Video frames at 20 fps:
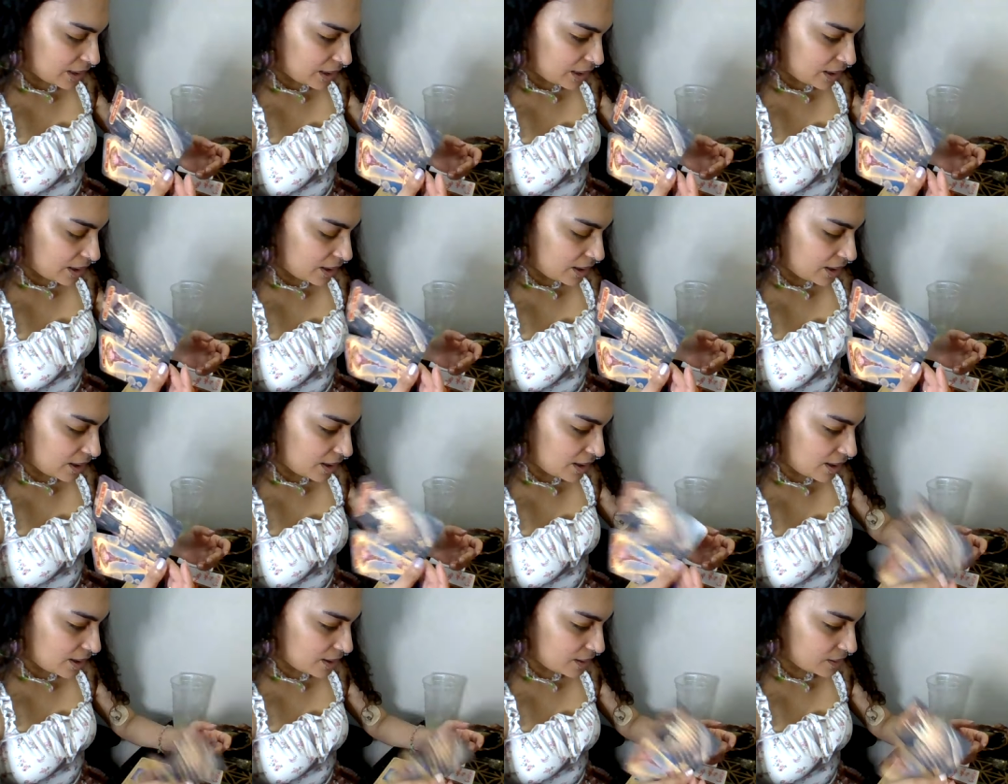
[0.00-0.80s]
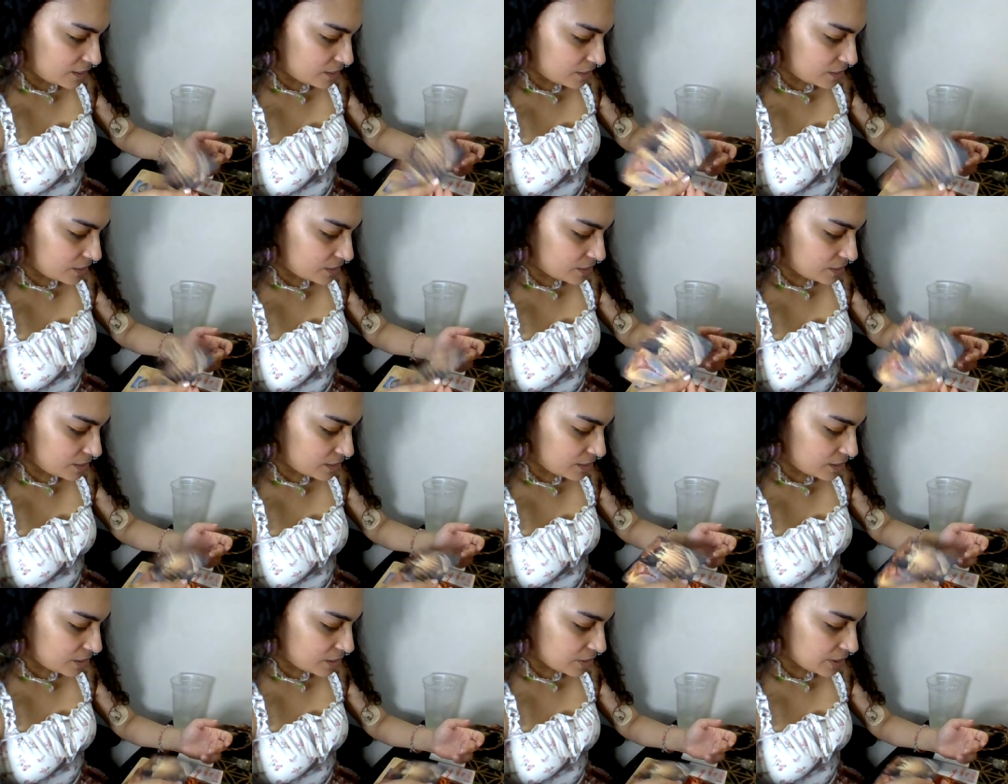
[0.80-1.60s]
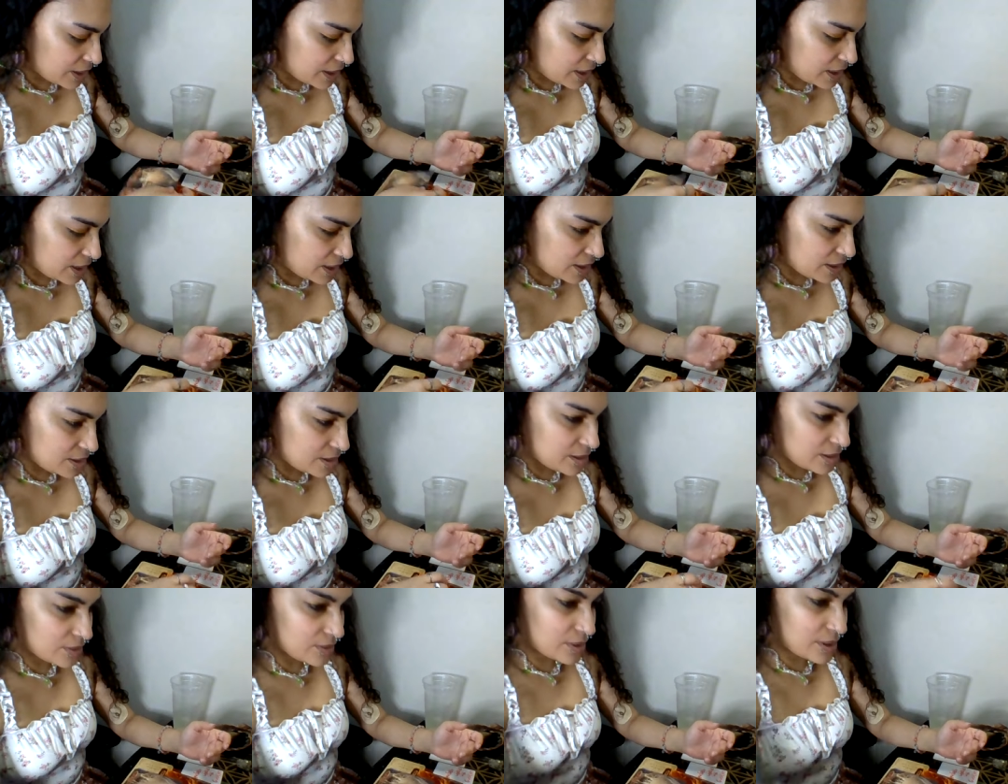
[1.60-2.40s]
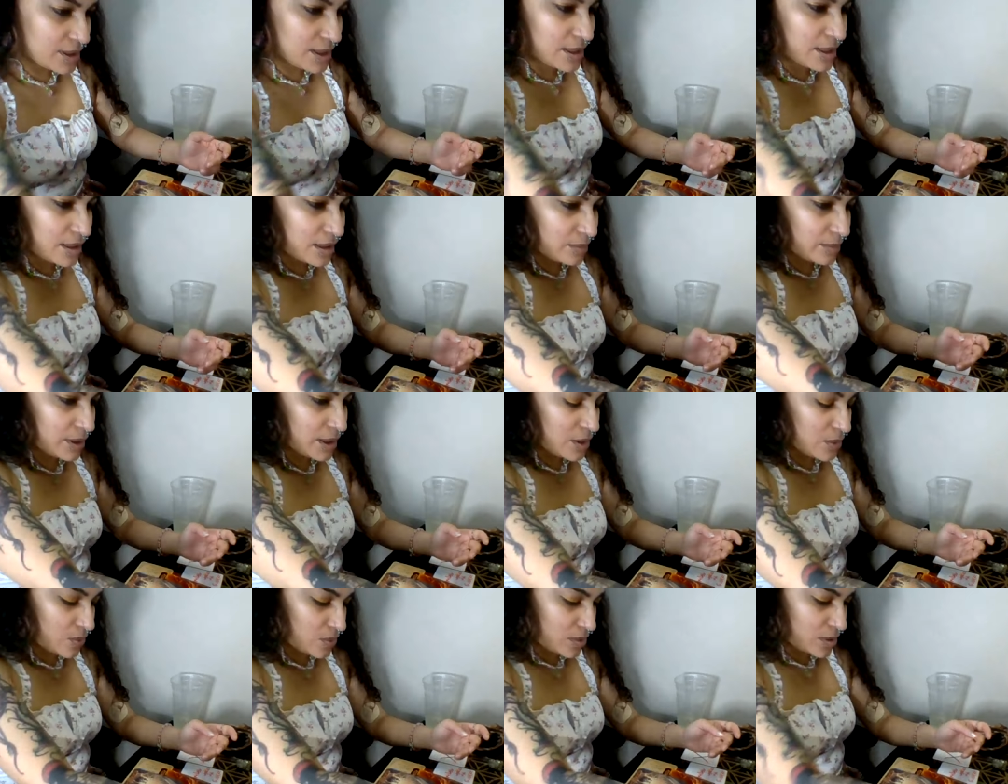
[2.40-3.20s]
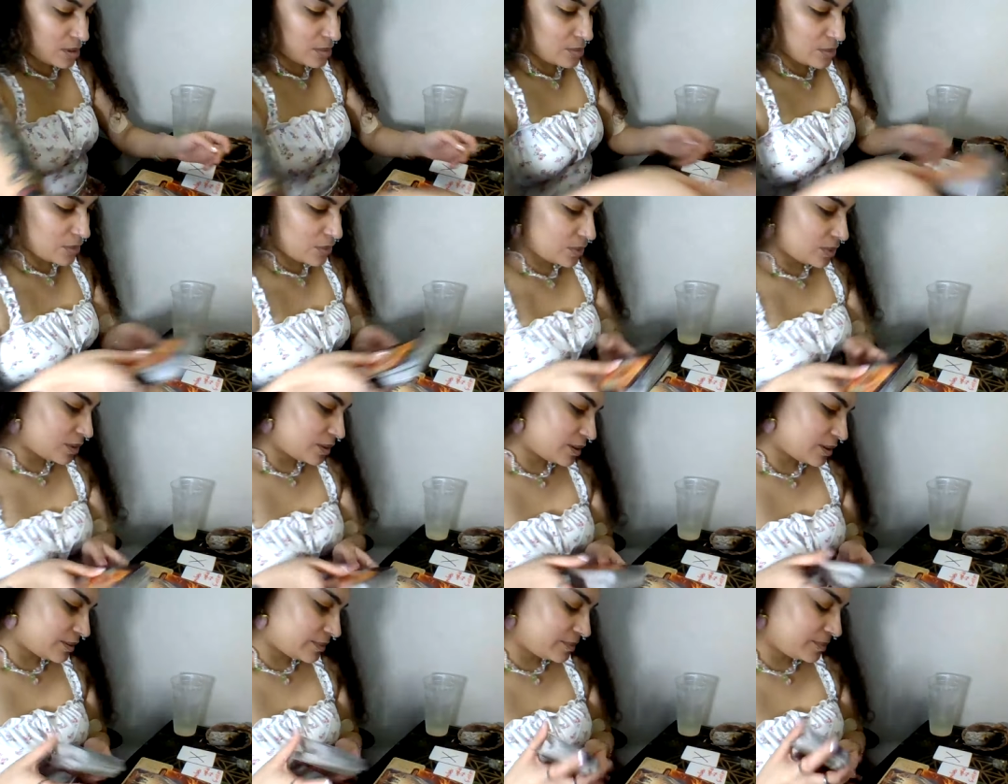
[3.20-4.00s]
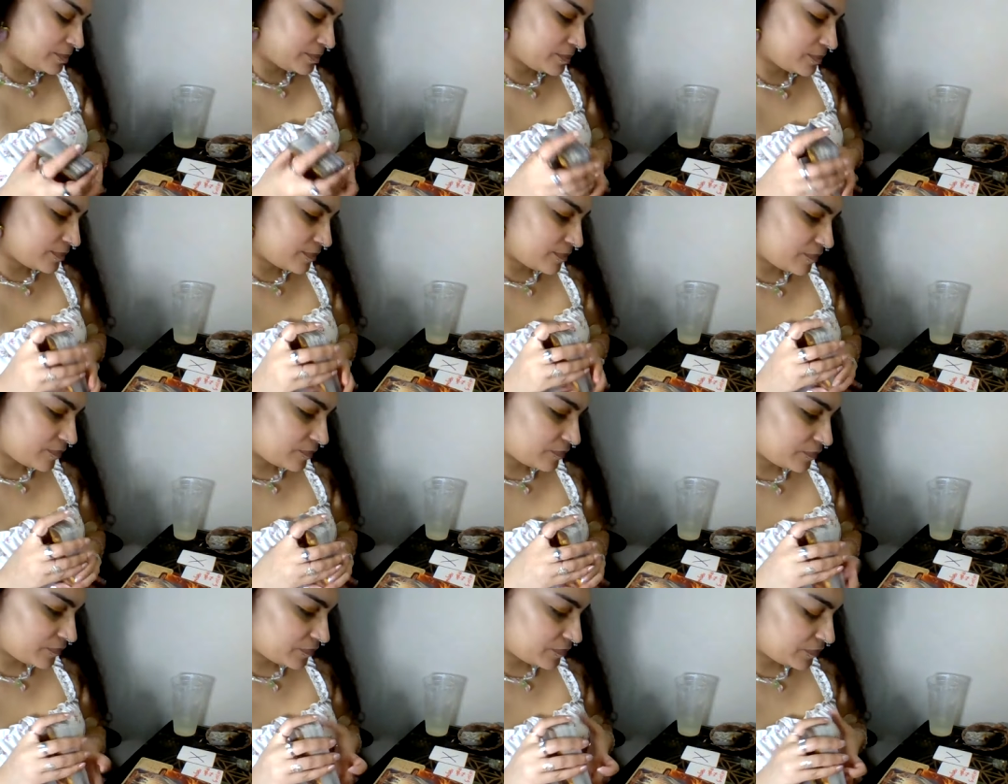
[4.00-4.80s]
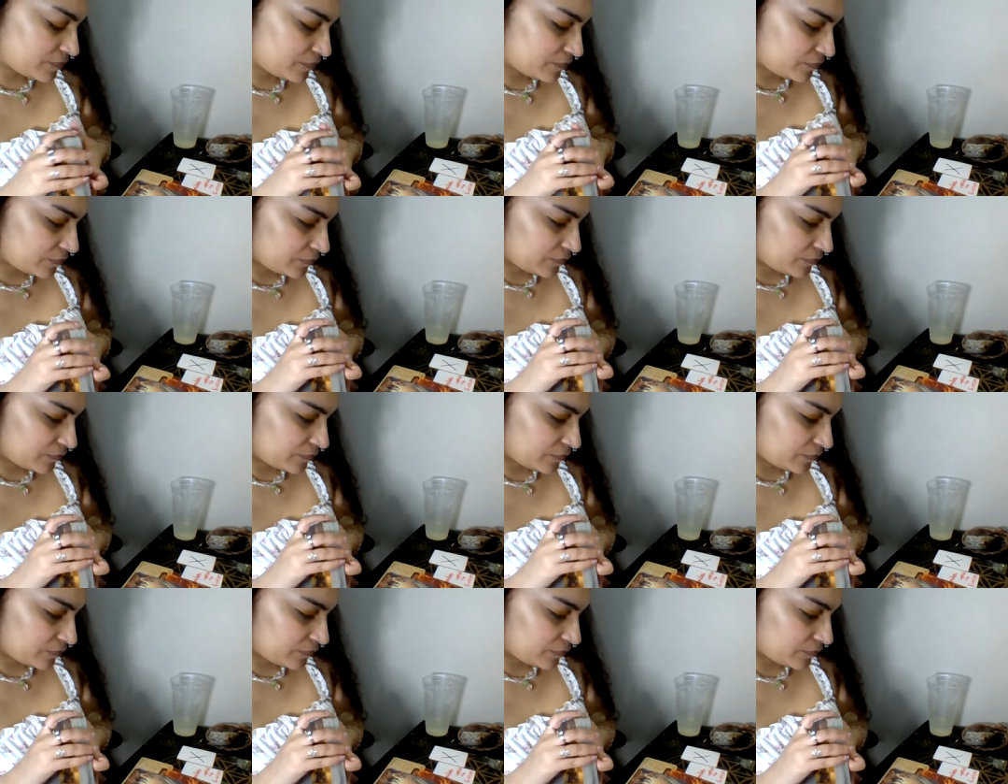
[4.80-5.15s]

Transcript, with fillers: Okie dokie. Let me get one more. There you go.